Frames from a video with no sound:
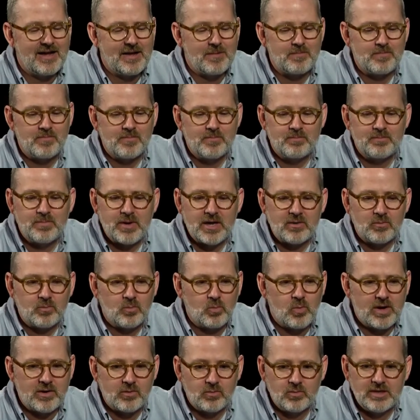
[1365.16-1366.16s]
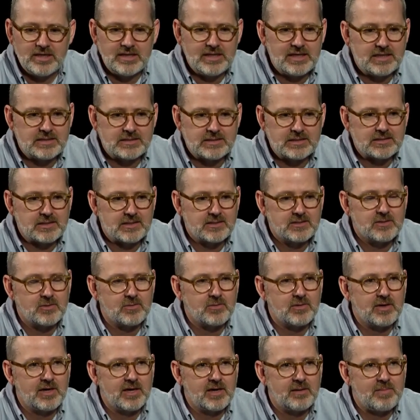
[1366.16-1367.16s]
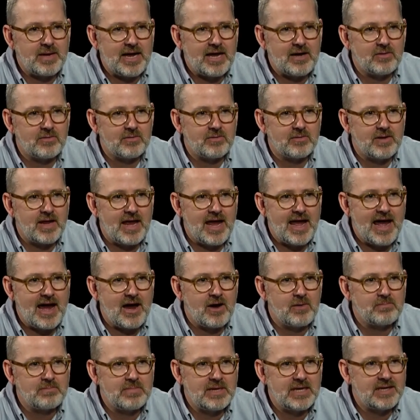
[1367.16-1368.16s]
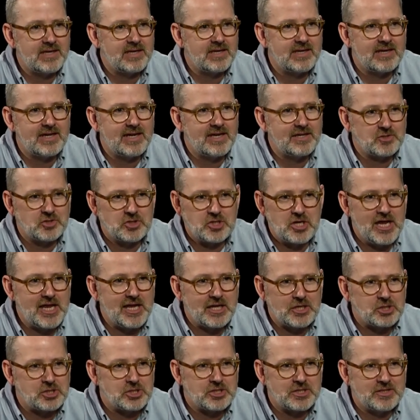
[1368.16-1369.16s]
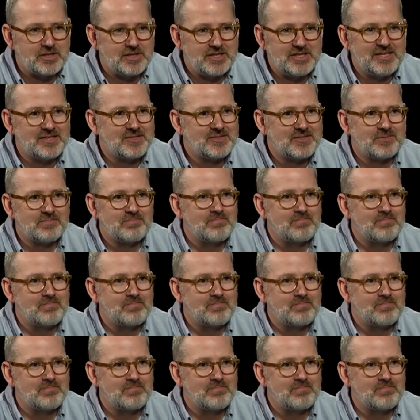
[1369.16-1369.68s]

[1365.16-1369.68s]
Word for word: Um, but what it really is is a story about how media has changed. This yes.